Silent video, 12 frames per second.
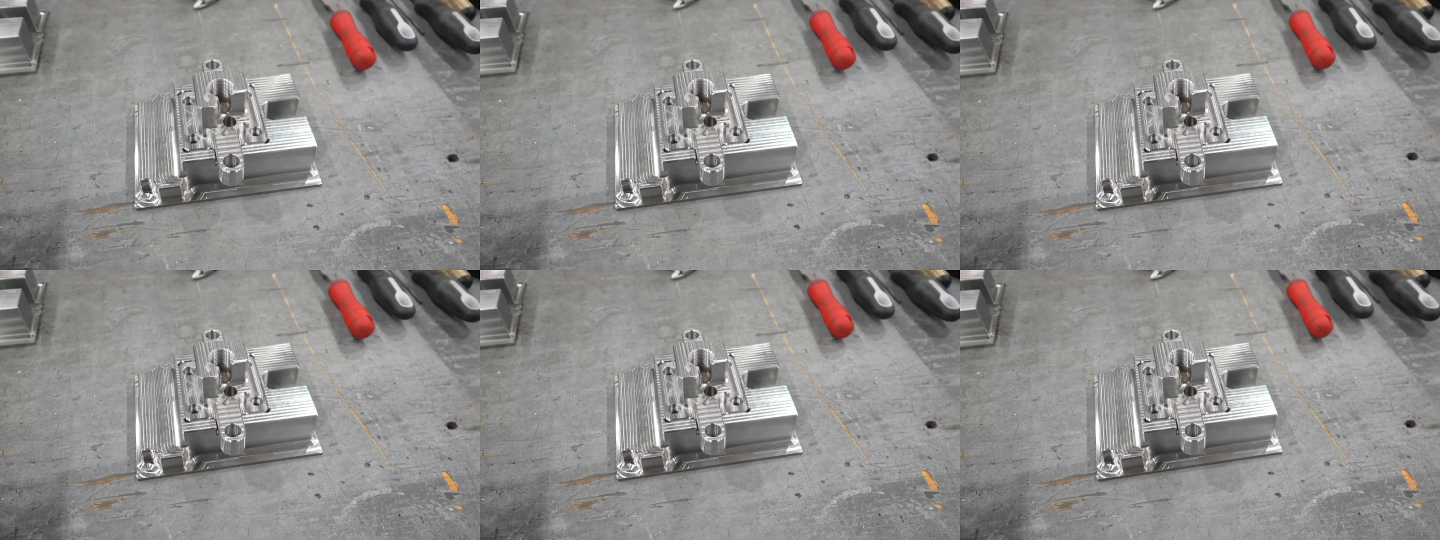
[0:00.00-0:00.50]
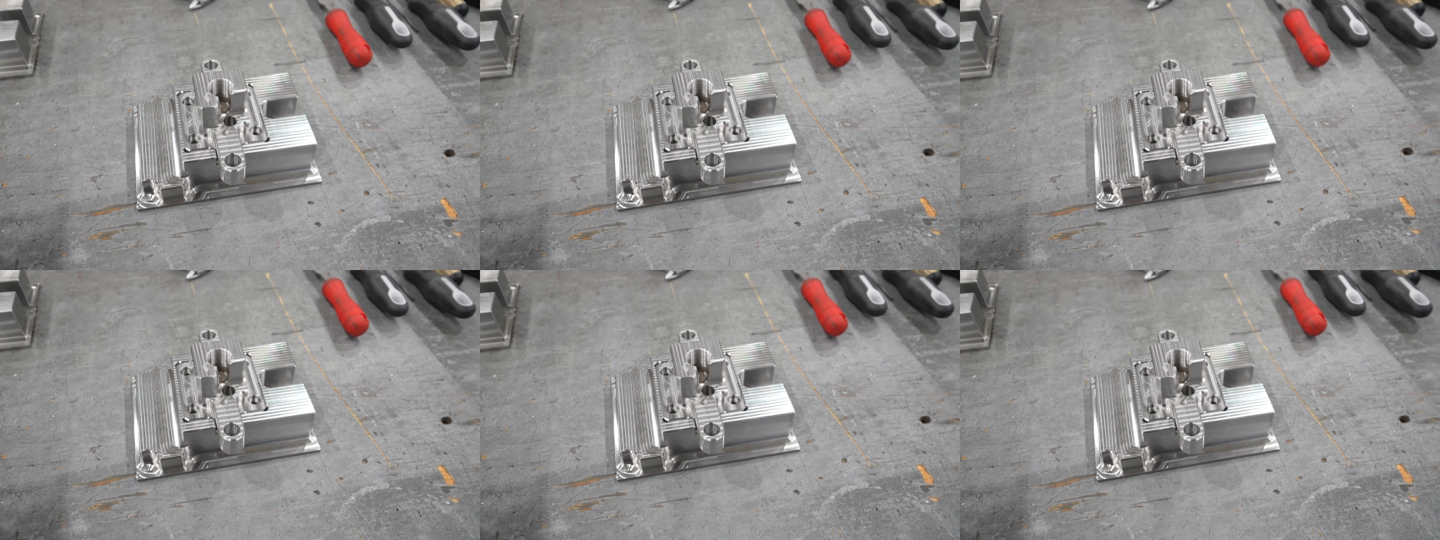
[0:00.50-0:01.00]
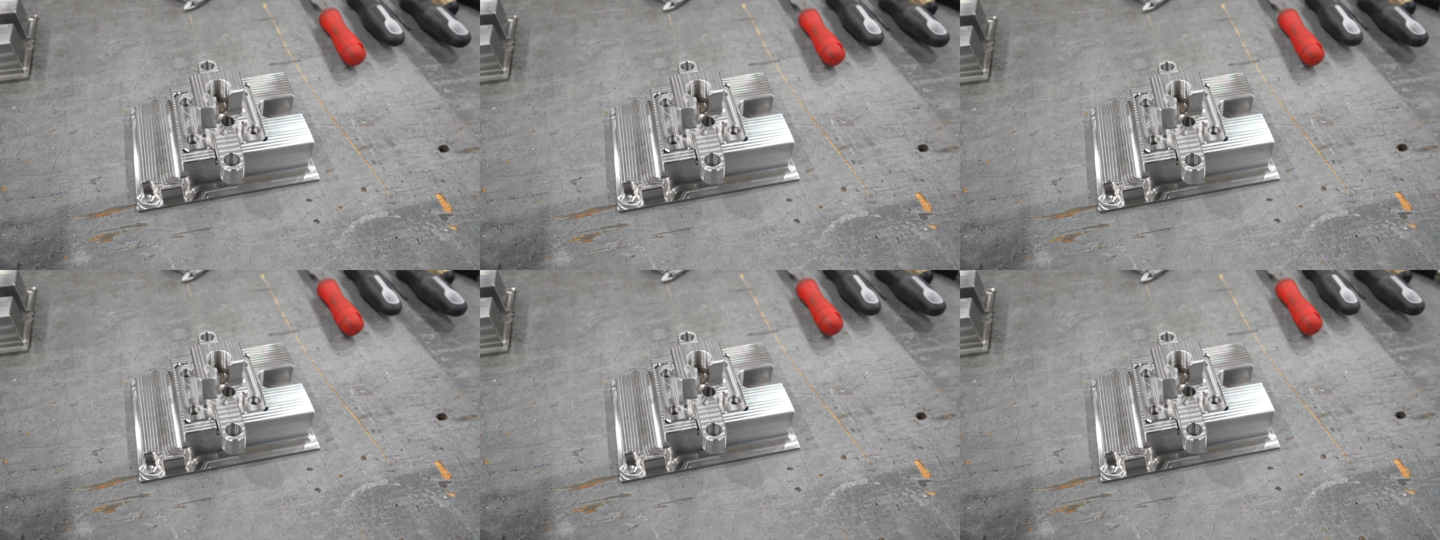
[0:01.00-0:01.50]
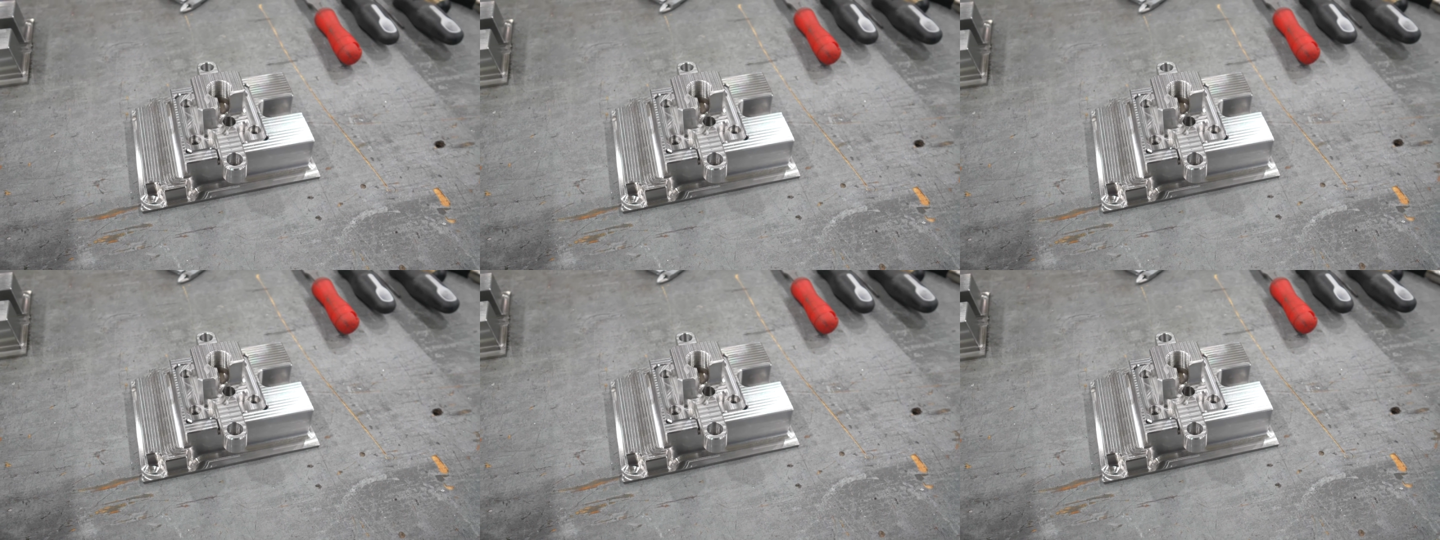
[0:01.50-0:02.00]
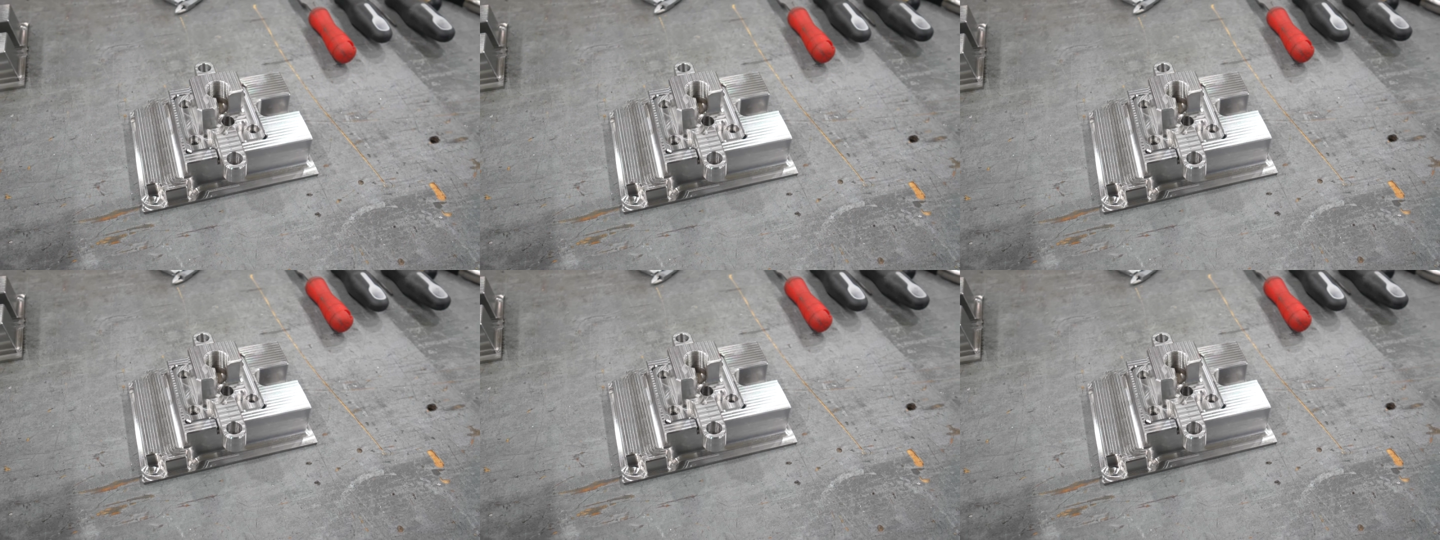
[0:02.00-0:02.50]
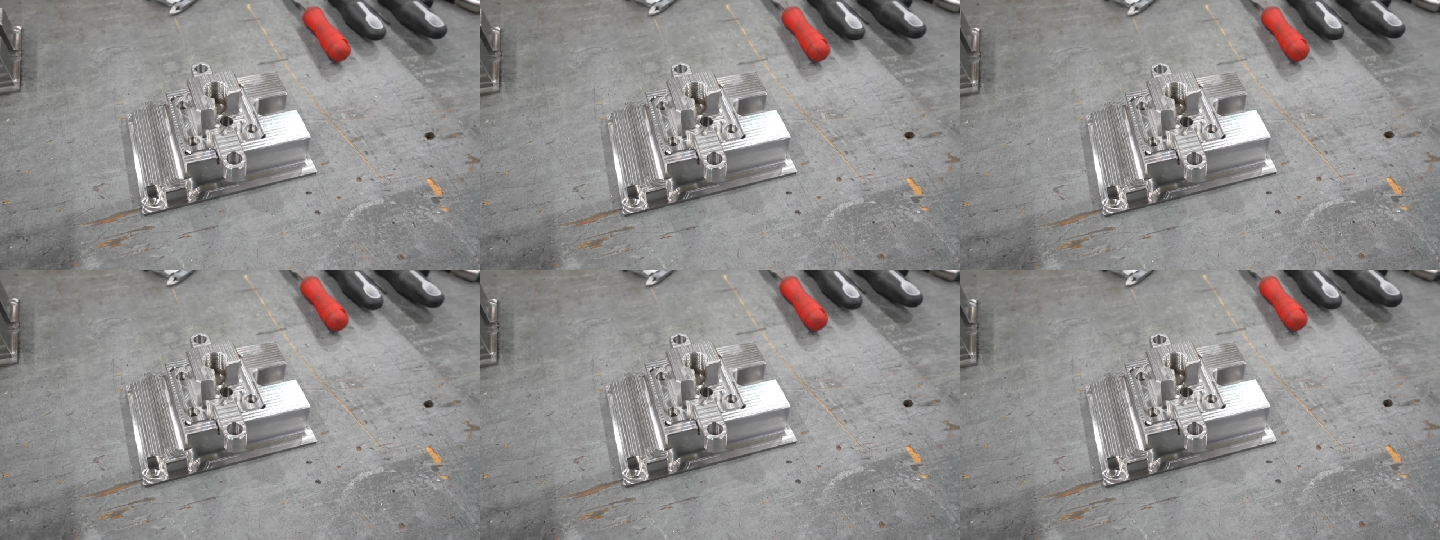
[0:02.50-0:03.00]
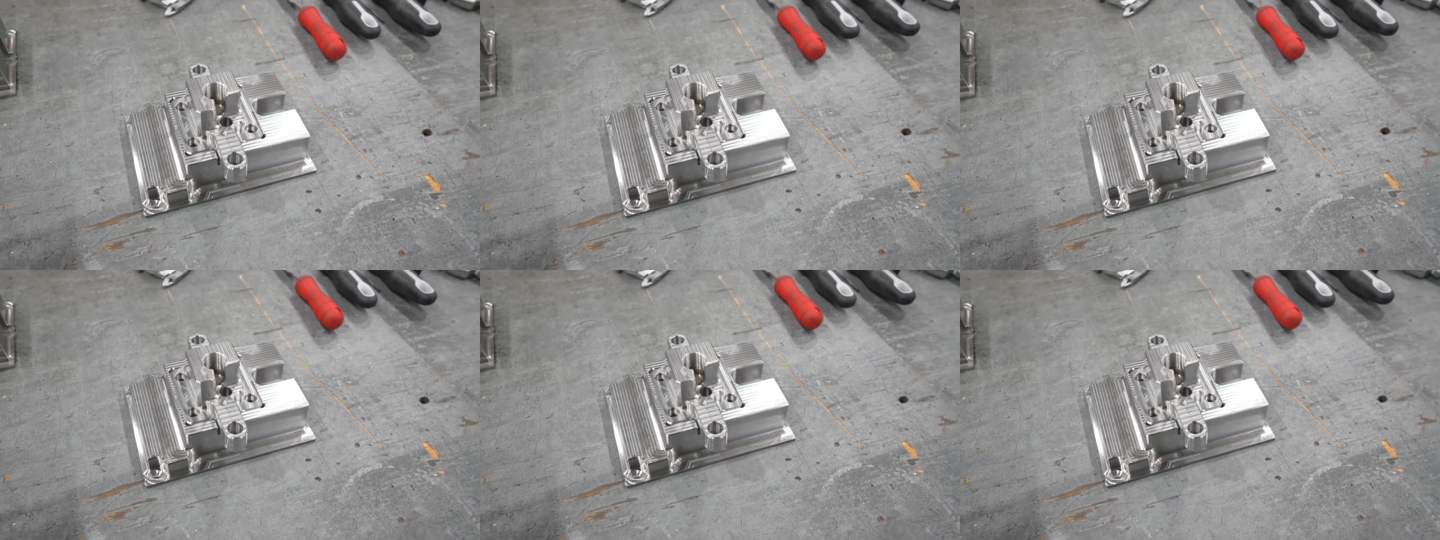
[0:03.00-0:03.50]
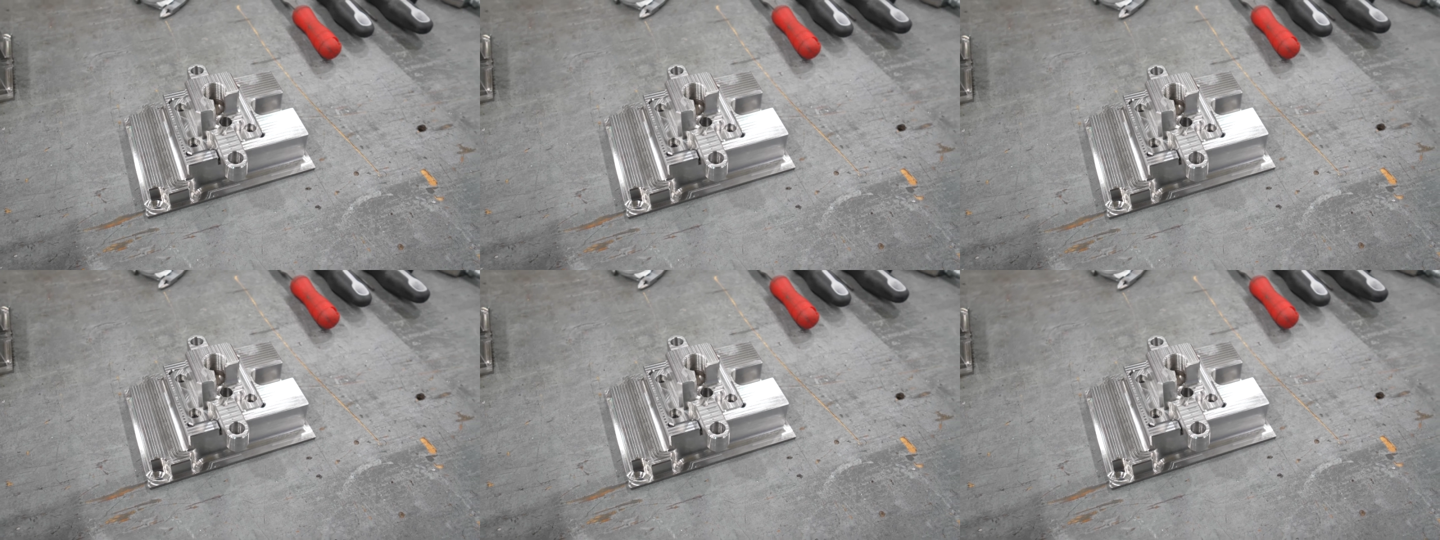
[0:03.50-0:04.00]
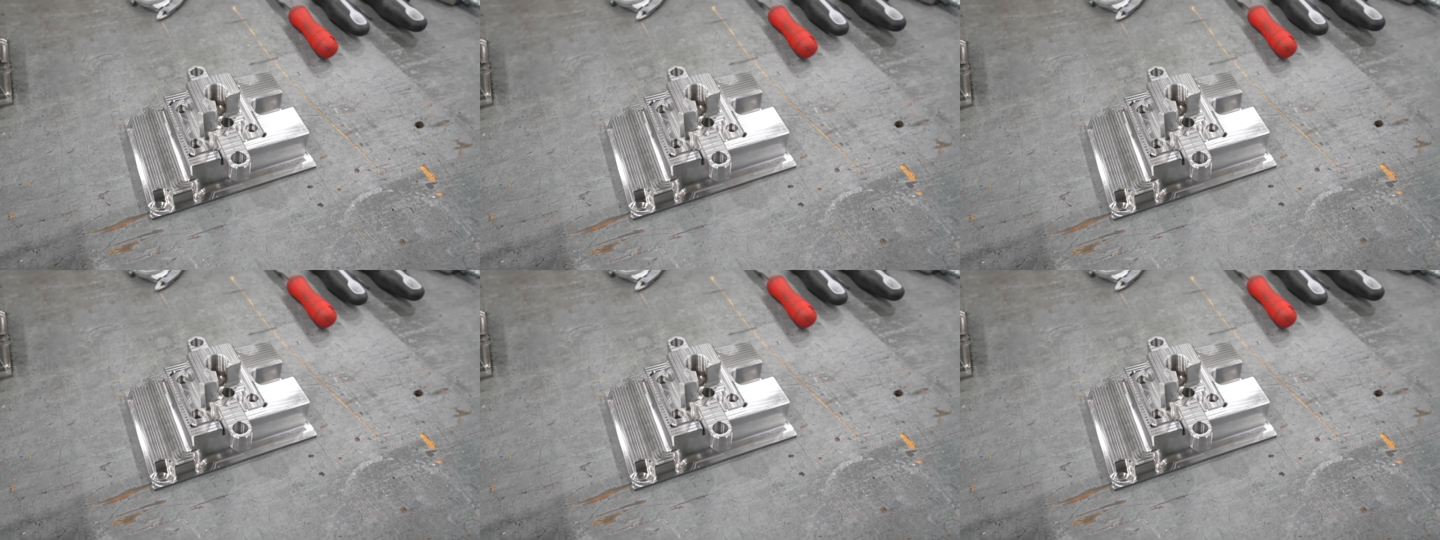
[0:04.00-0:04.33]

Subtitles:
(no speaker visible)